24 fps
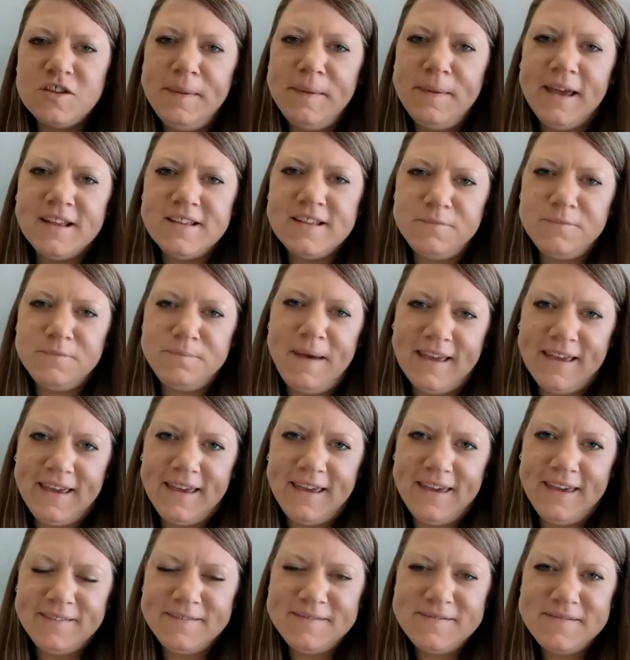because of
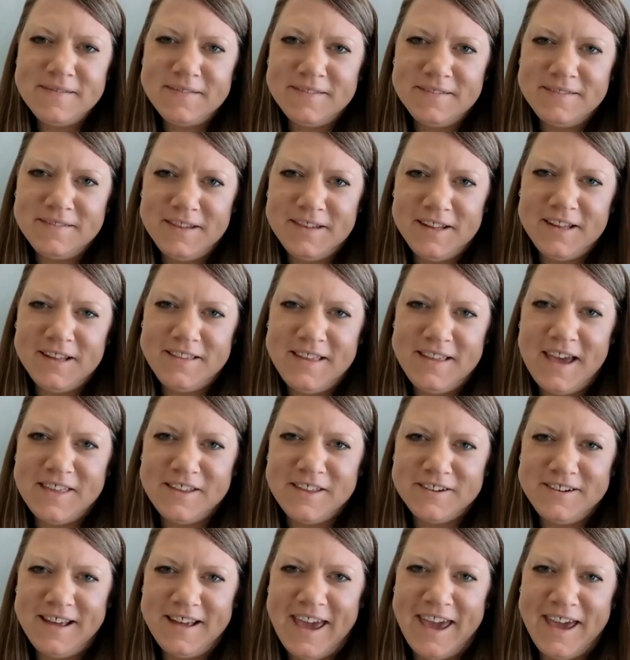Becky, like the other
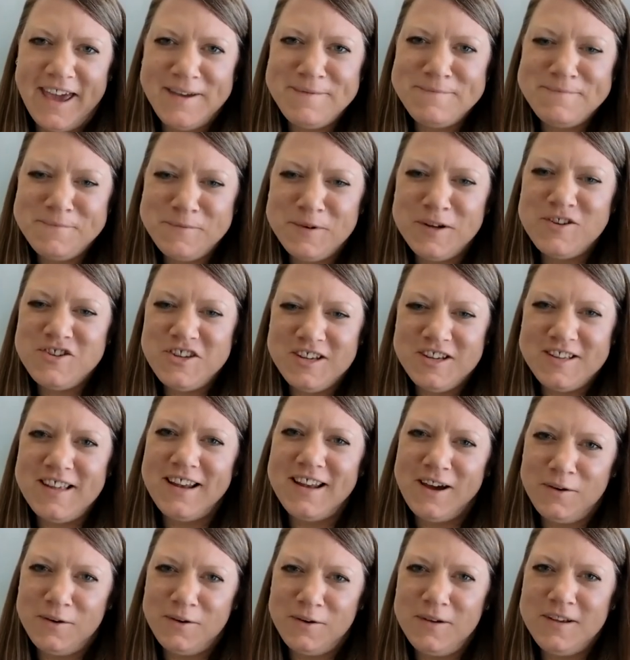day when she said how
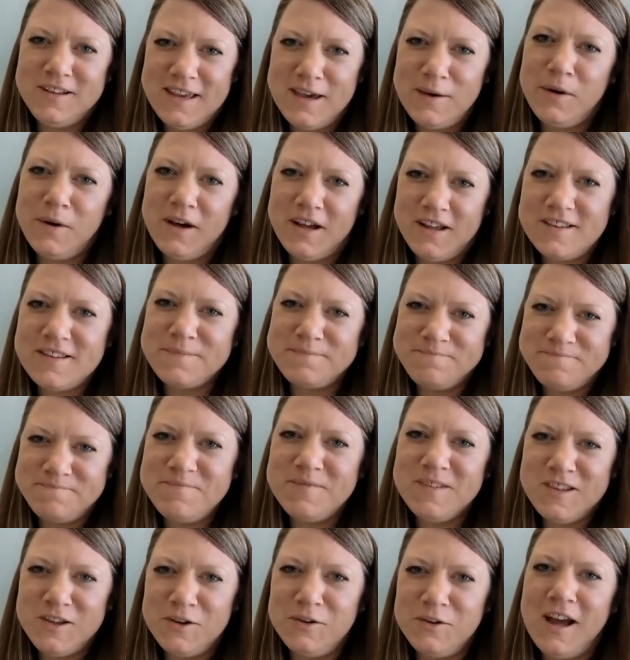easy it was.
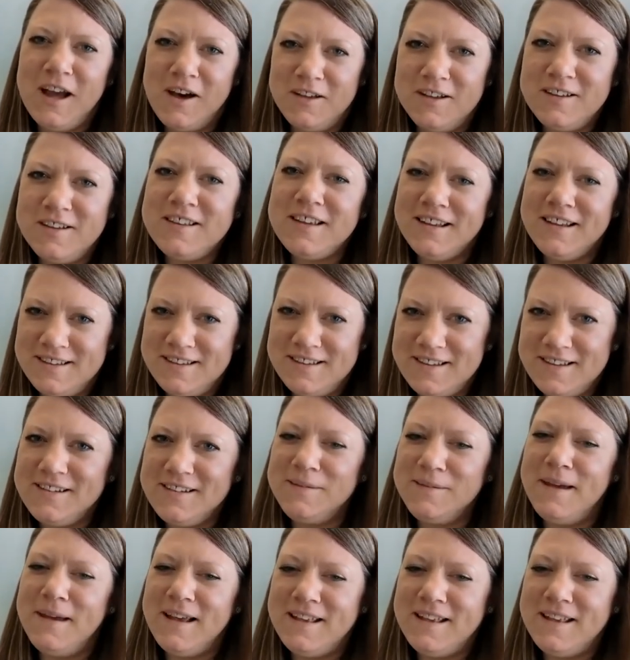So now it's a consistent